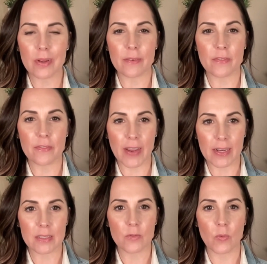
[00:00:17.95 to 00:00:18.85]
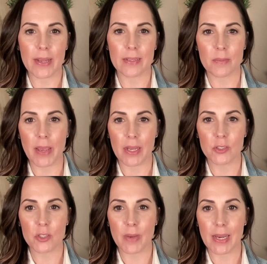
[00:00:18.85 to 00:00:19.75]
effective way to
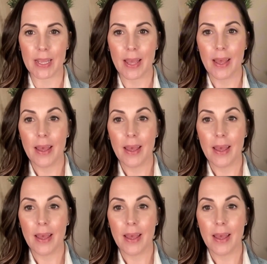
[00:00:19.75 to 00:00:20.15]
manage your money